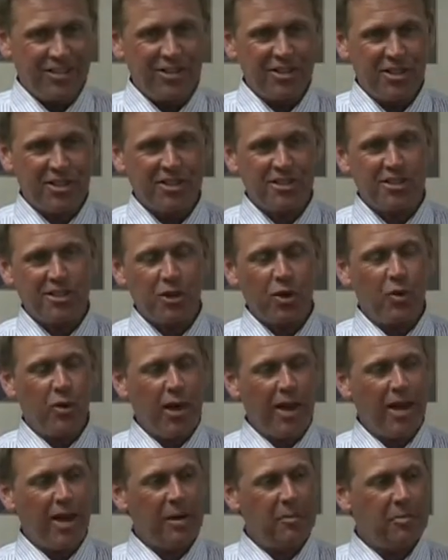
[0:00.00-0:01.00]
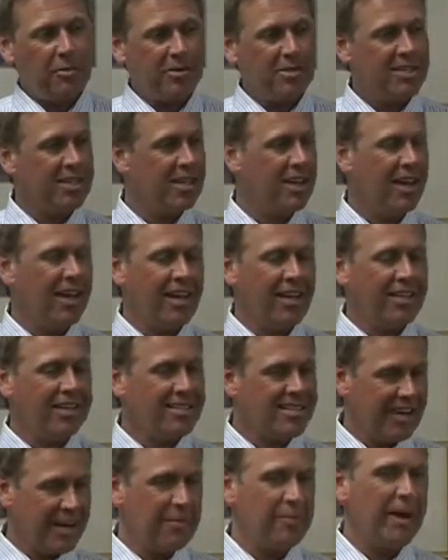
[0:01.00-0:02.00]
It just so happened she had the
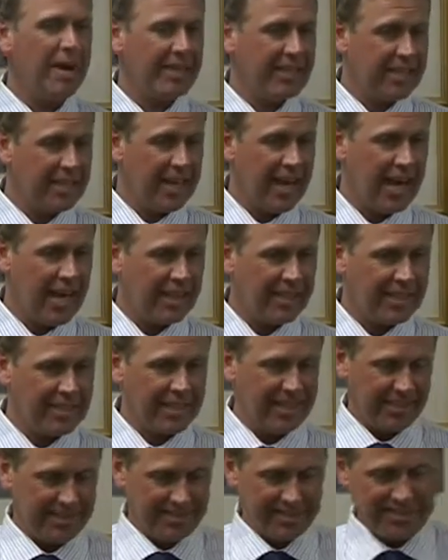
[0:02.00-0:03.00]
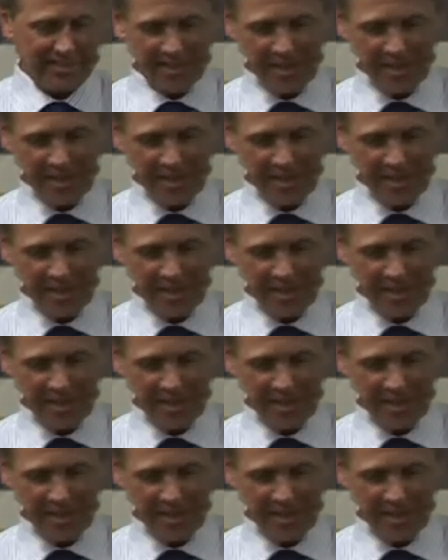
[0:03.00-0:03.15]
same idea I did.